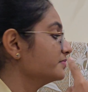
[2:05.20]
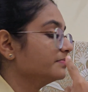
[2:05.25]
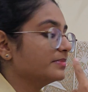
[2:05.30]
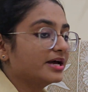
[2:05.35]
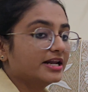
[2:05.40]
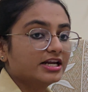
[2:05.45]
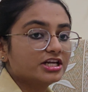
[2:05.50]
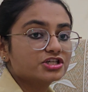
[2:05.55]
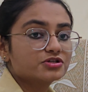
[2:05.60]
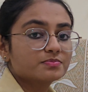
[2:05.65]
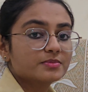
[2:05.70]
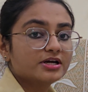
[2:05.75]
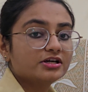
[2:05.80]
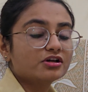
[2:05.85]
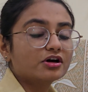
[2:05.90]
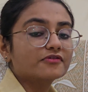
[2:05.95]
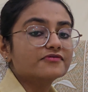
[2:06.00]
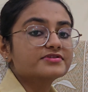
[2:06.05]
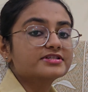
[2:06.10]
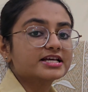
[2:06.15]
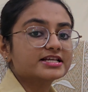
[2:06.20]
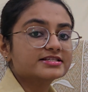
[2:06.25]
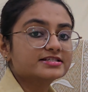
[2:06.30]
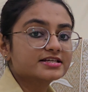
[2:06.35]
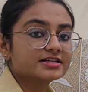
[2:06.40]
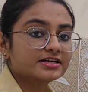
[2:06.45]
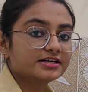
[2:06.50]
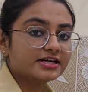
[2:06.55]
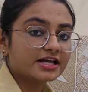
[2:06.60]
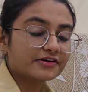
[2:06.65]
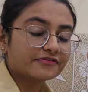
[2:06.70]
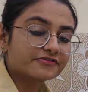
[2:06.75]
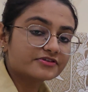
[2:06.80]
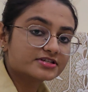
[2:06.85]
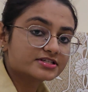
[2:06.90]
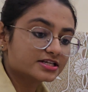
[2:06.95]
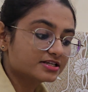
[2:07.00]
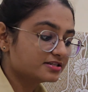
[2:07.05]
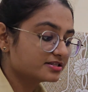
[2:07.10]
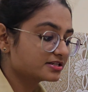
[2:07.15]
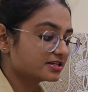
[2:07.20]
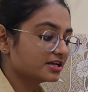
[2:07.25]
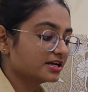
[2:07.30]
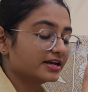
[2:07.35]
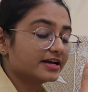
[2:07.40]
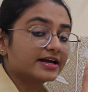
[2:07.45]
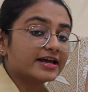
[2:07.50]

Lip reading: management of sensory deficits,